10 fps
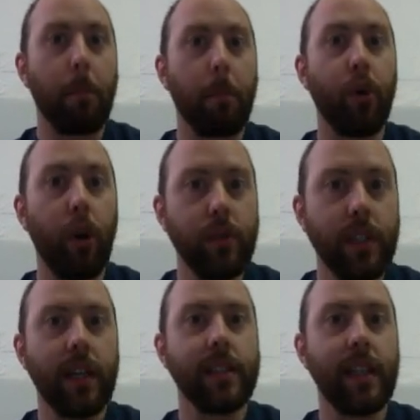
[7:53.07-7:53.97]

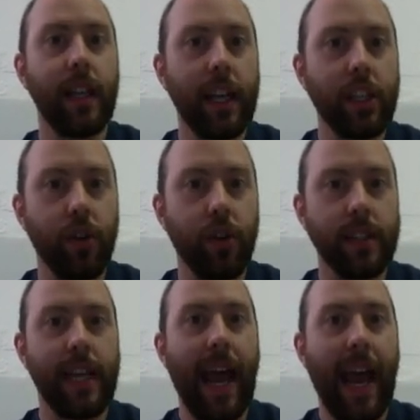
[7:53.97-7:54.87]
protons and
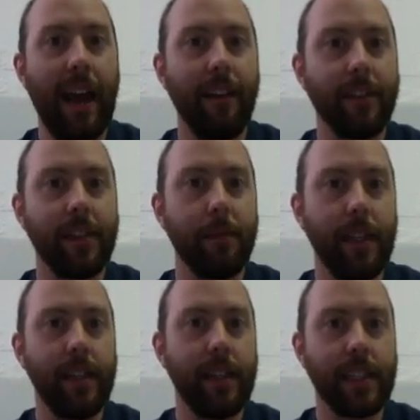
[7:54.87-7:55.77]
electrons have to
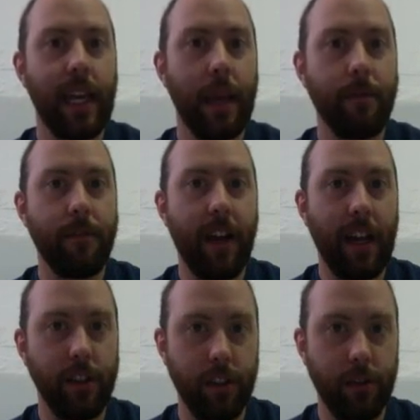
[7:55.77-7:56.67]
be the same
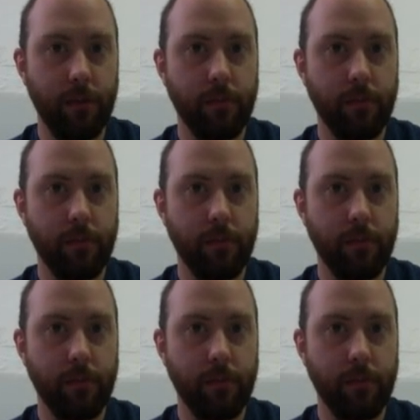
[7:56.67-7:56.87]
value.